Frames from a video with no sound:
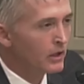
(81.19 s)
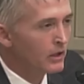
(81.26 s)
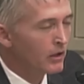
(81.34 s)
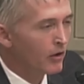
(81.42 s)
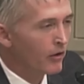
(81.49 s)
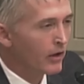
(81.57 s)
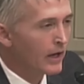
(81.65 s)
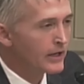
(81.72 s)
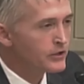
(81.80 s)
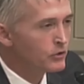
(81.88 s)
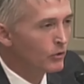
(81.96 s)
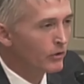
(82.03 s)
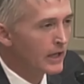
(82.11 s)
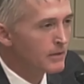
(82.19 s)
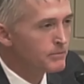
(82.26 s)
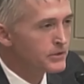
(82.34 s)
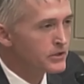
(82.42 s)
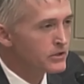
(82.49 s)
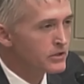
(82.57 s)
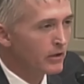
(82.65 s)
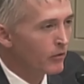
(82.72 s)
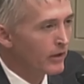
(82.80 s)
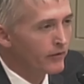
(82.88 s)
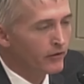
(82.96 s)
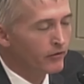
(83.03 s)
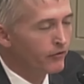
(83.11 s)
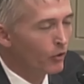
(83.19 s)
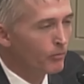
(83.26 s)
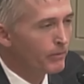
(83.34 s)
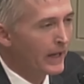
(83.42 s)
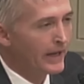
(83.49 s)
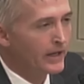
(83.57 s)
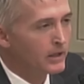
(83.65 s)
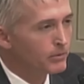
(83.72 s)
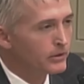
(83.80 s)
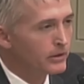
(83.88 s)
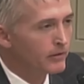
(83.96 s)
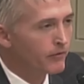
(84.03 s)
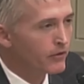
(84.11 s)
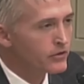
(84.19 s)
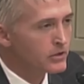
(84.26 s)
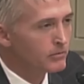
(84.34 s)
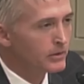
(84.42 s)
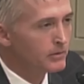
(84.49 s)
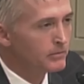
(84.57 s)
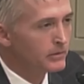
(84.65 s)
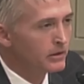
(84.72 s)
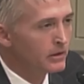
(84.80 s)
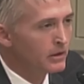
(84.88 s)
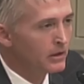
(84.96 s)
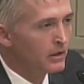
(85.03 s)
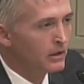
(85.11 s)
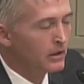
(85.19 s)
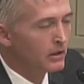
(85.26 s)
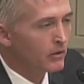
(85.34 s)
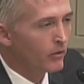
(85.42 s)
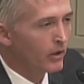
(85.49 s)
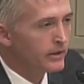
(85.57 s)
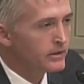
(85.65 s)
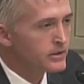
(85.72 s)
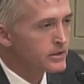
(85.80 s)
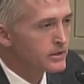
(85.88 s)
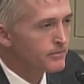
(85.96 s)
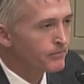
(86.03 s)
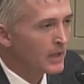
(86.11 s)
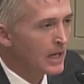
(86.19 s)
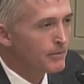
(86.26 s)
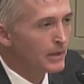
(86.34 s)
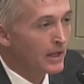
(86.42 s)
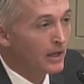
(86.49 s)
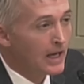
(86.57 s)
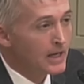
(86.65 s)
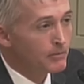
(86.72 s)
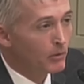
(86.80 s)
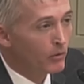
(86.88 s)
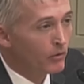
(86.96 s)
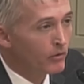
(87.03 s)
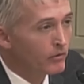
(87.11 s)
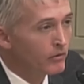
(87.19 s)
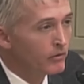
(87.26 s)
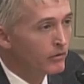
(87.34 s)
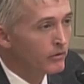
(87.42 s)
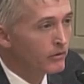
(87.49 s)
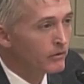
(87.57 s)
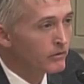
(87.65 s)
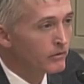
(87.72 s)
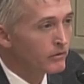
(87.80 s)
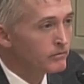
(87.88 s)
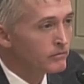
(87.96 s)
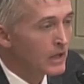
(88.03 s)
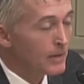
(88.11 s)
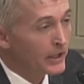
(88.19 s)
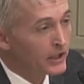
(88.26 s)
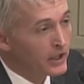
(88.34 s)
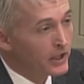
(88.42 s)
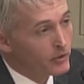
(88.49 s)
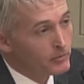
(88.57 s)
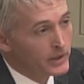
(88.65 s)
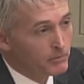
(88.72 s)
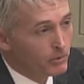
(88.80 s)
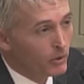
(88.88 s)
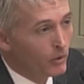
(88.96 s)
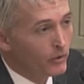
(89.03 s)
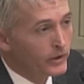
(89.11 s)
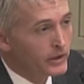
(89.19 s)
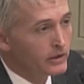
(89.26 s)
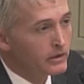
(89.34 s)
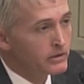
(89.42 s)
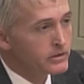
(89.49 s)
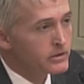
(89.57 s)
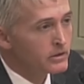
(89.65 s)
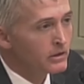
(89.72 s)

on high school campuses? They don't have the full panoply of First Amendment rights. That's How about libel? I'm How about sorry. government employees?